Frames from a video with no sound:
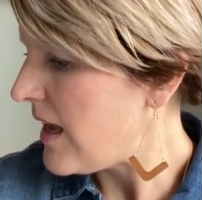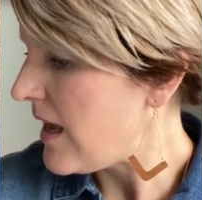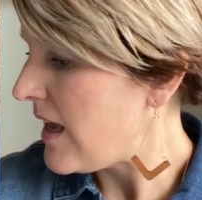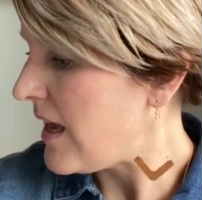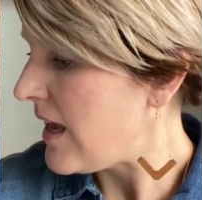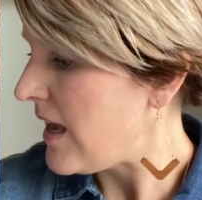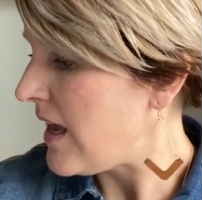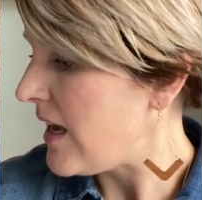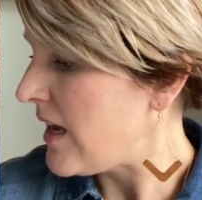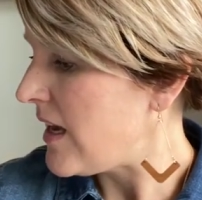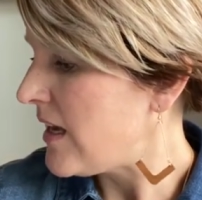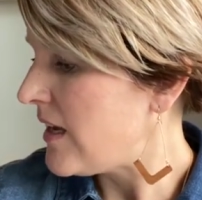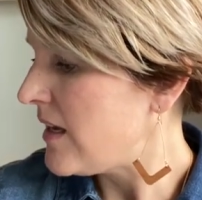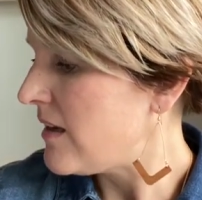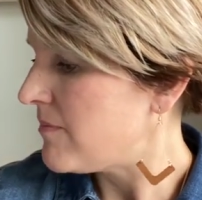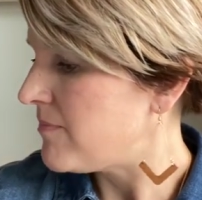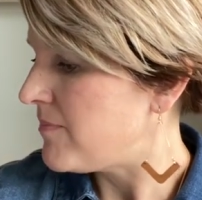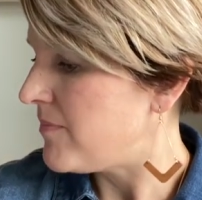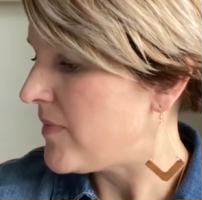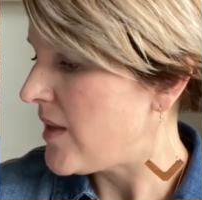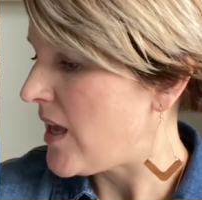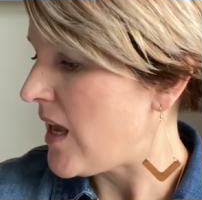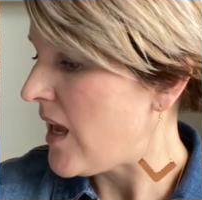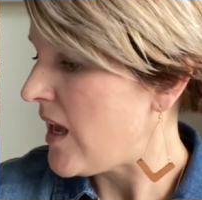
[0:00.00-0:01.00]
a
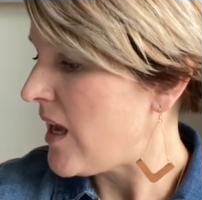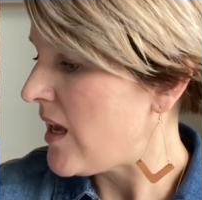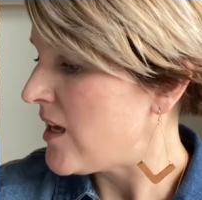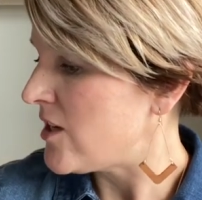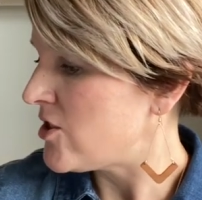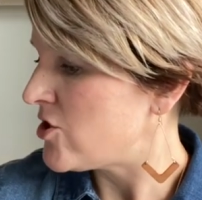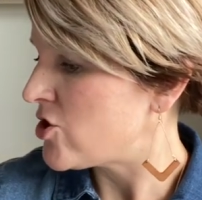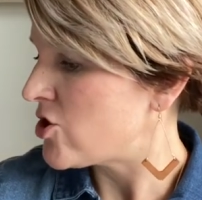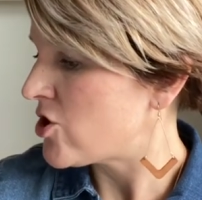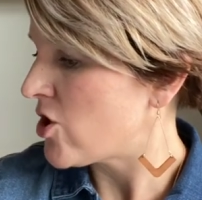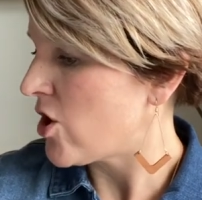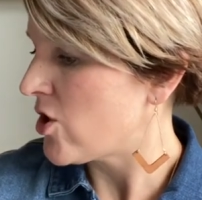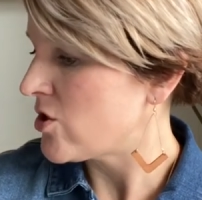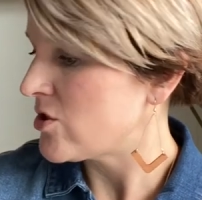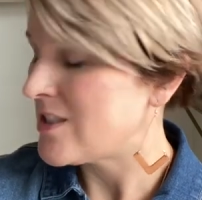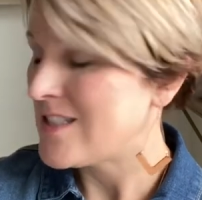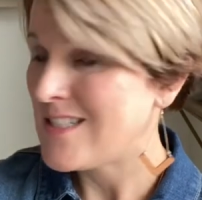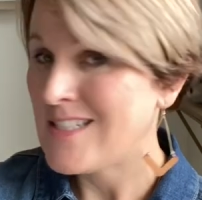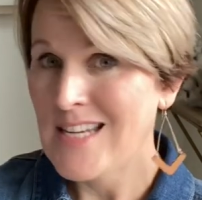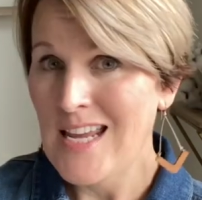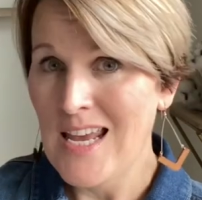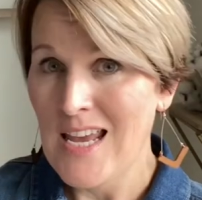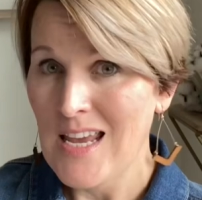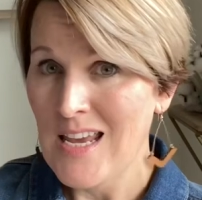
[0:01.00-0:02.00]
a
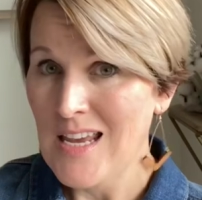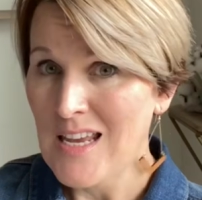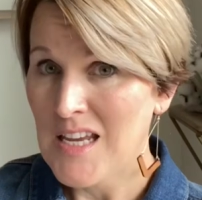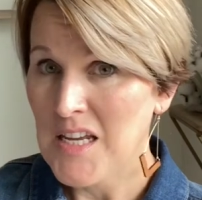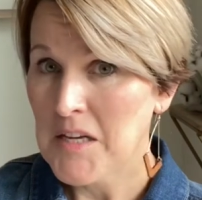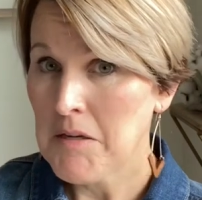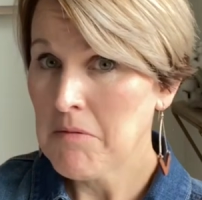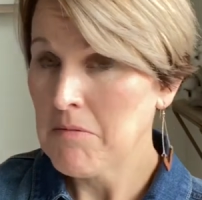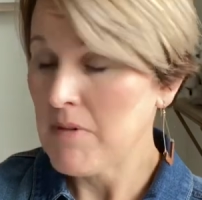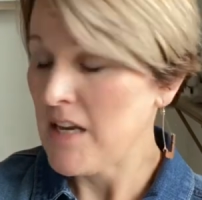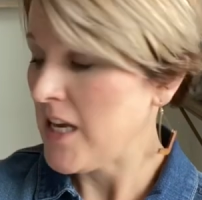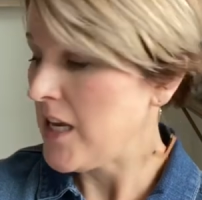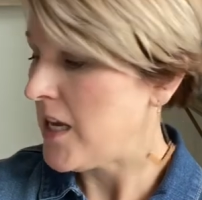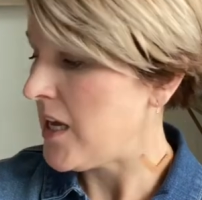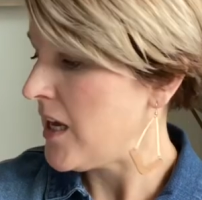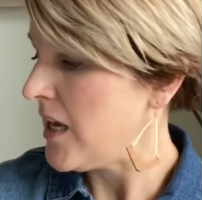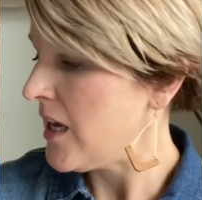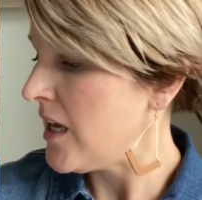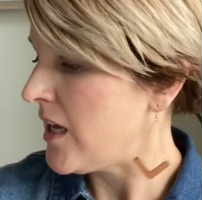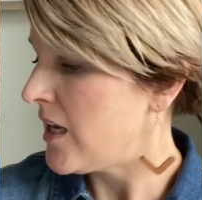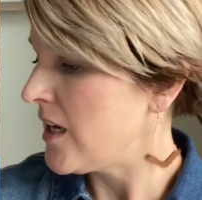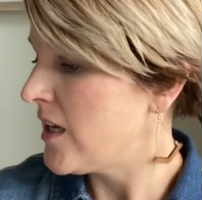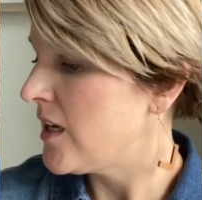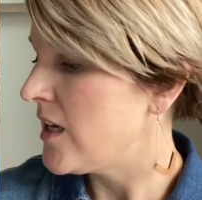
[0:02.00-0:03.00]

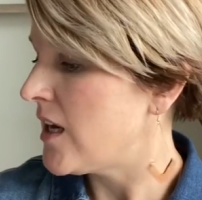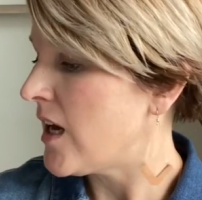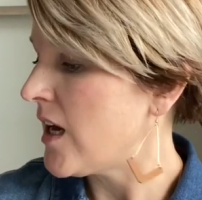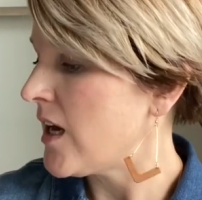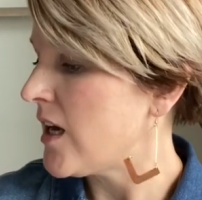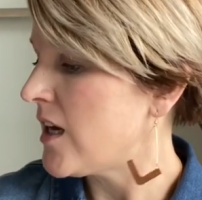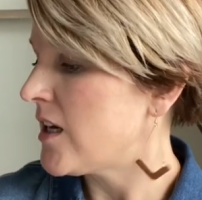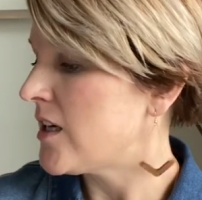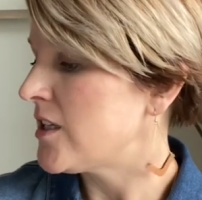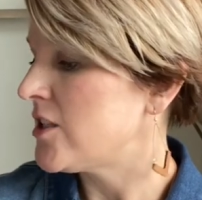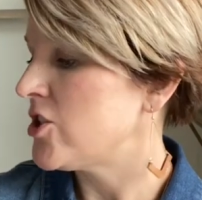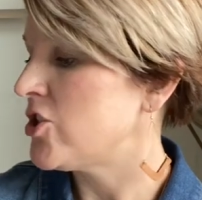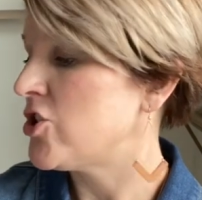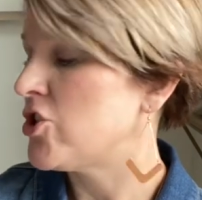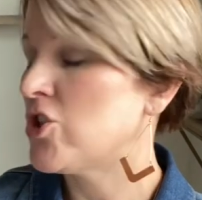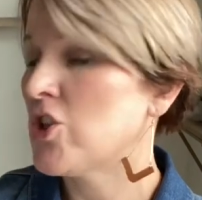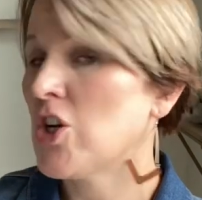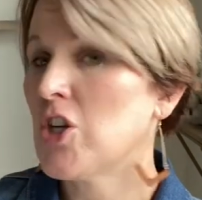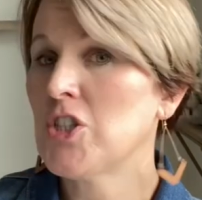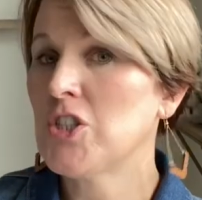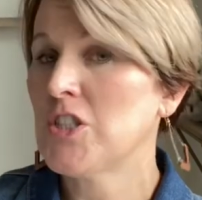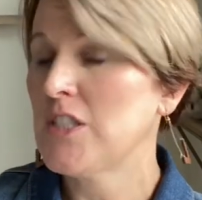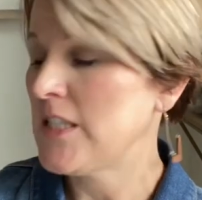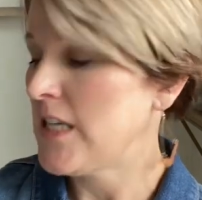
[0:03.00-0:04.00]

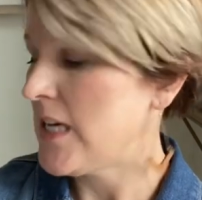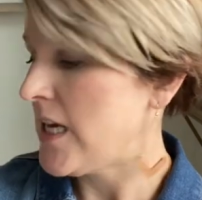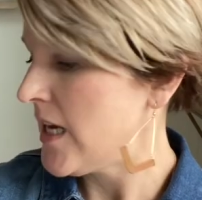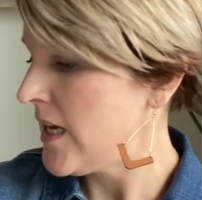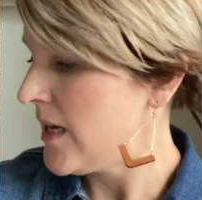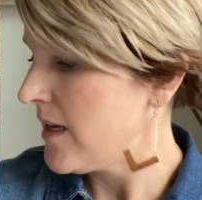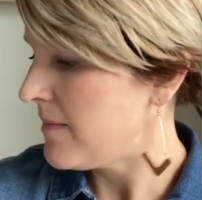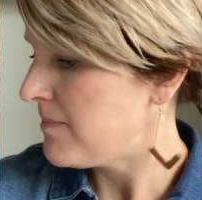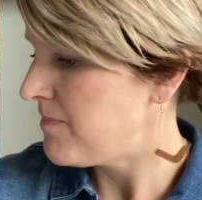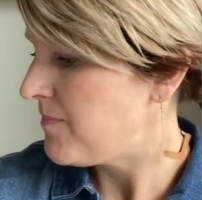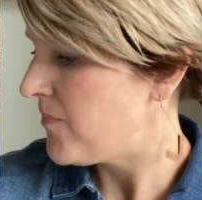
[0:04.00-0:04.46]
engageante,